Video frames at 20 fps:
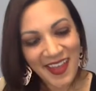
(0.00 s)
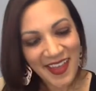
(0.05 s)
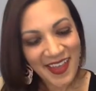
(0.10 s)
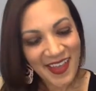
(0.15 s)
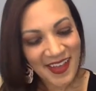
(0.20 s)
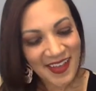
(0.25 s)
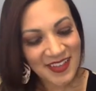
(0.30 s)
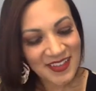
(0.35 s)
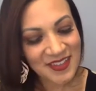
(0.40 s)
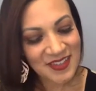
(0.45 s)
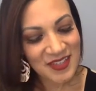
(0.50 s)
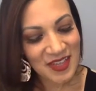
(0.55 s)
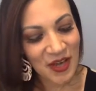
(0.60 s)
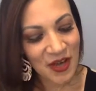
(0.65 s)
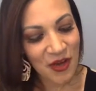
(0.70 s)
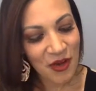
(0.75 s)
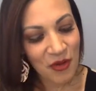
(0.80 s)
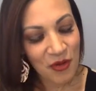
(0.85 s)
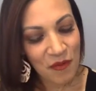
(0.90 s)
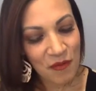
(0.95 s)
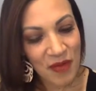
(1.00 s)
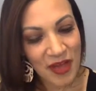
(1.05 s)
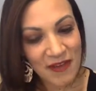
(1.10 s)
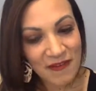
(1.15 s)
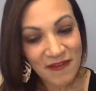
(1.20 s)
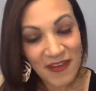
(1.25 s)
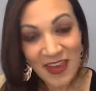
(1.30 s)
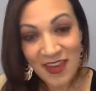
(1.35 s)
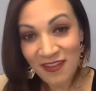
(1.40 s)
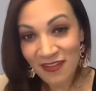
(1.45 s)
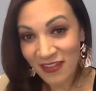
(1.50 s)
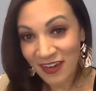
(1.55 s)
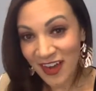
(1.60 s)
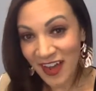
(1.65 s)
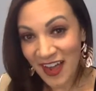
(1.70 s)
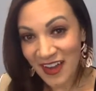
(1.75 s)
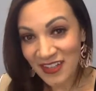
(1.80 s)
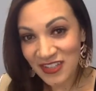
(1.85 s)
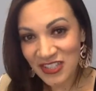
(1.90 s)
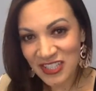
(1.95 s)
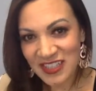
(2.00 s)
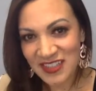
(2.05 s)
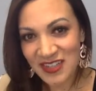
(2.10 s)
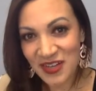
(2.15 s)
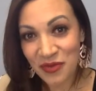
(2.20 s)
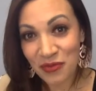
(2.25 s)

And so my favorite actually is